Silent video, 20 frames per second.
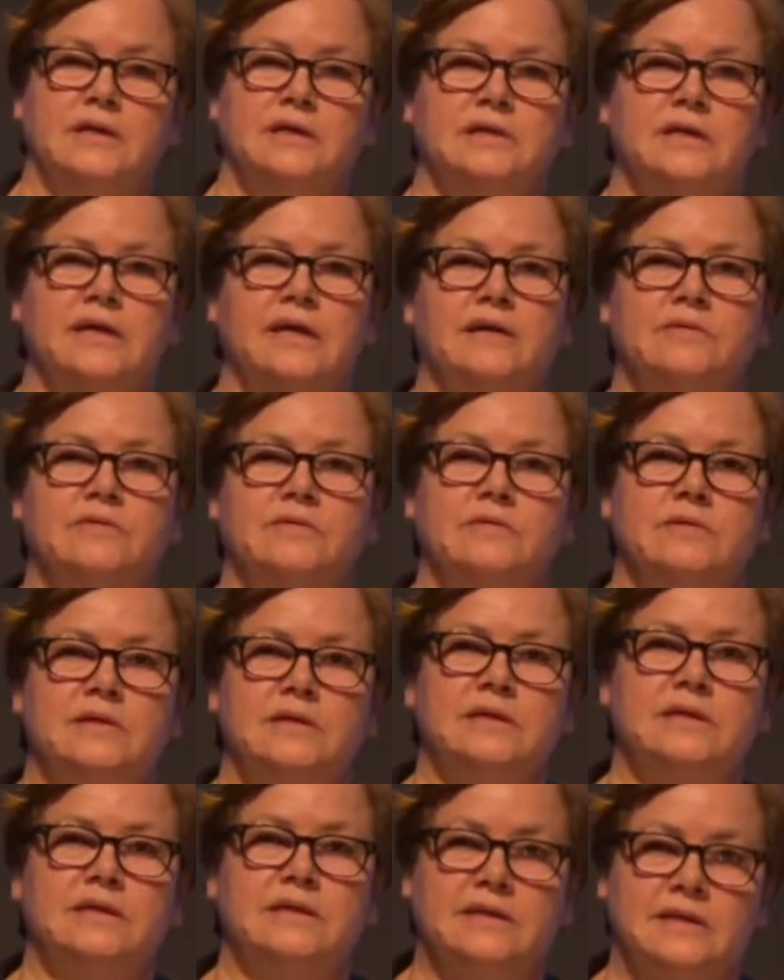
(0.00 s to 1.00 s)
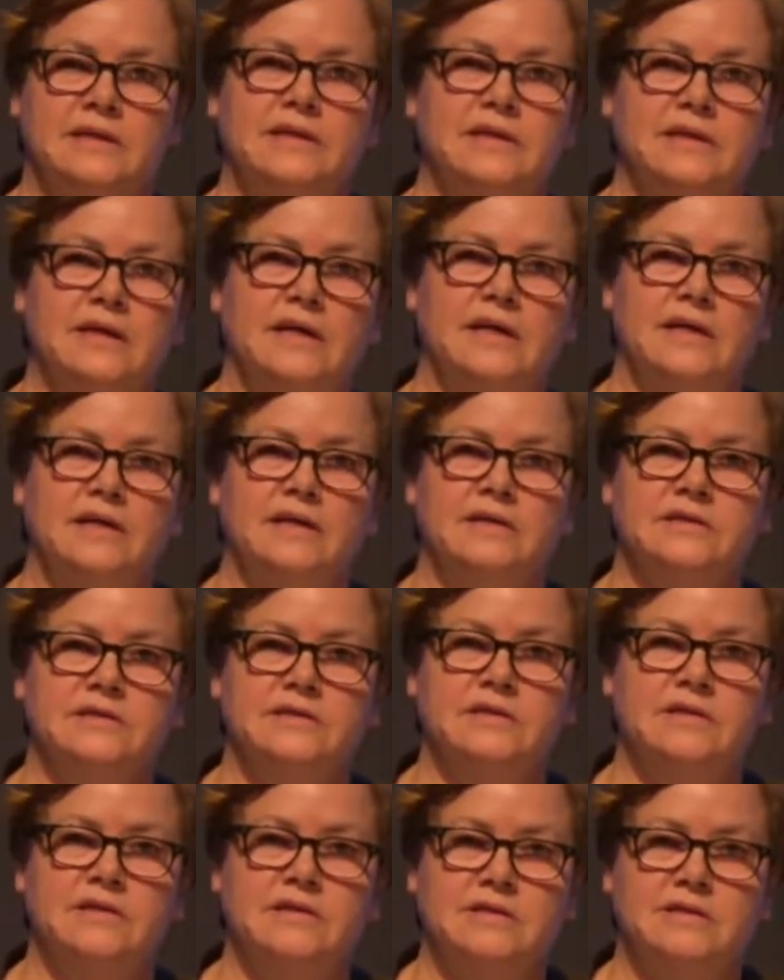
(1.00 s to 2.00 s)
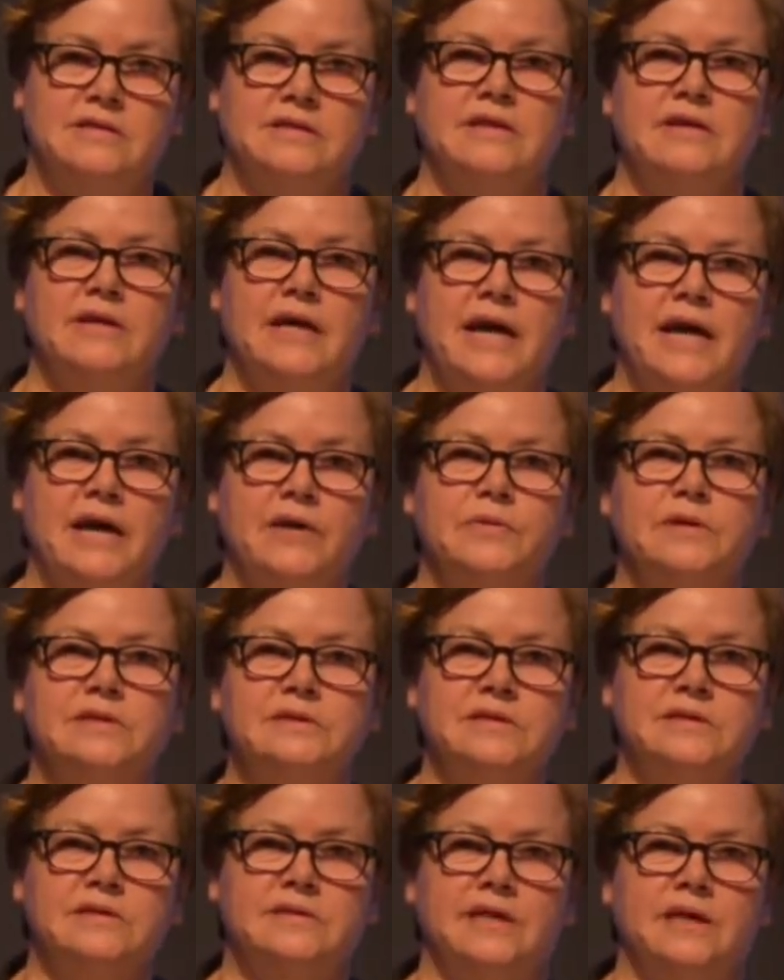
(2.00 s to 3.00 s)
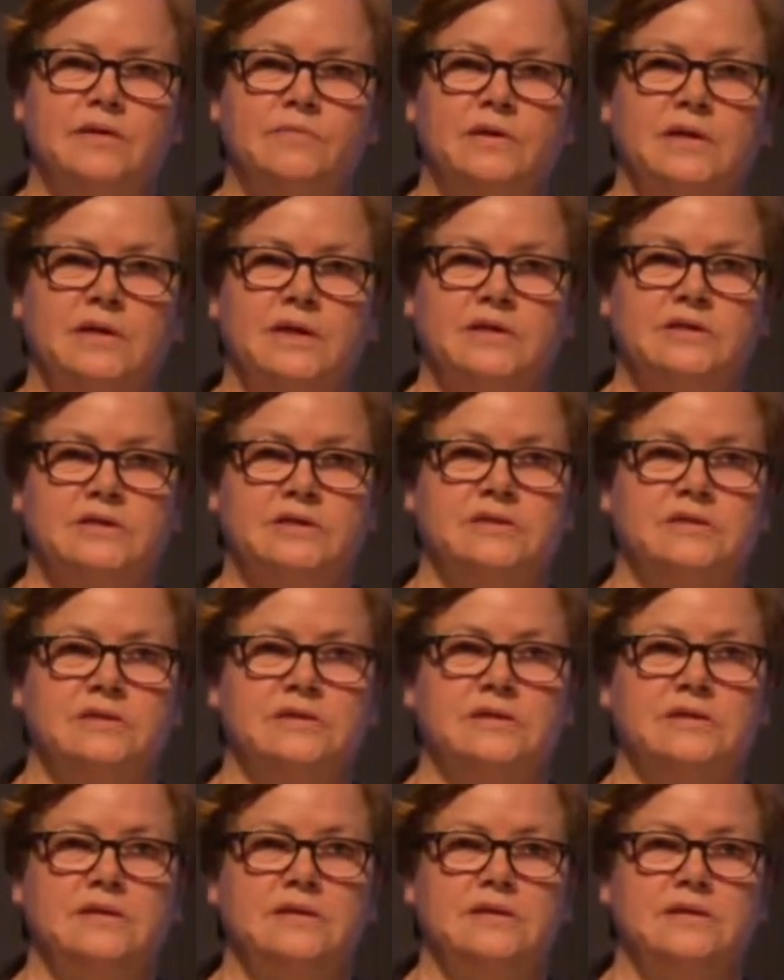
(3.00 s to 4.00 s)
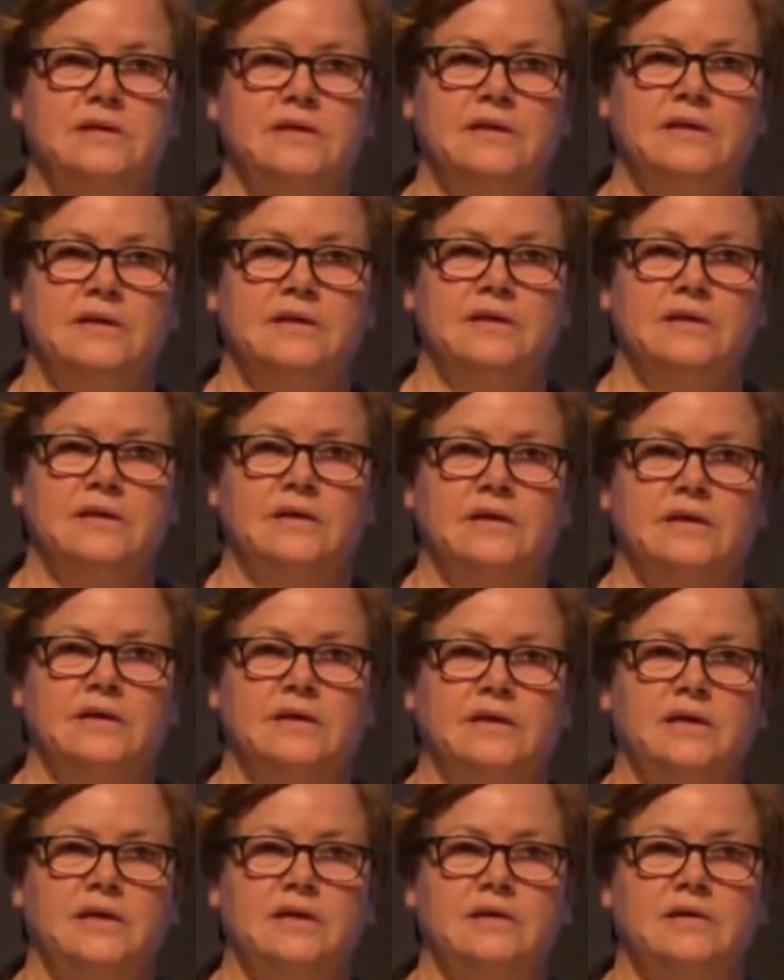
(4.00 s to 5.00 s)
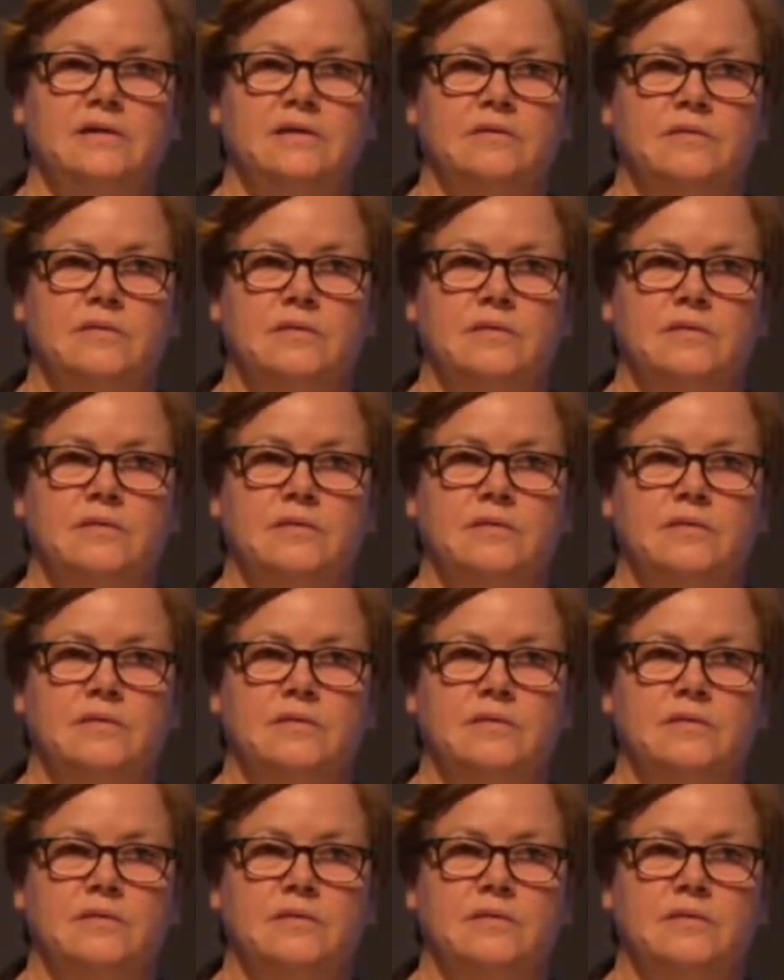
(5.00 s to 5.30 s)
That to see how is it that we actually uh,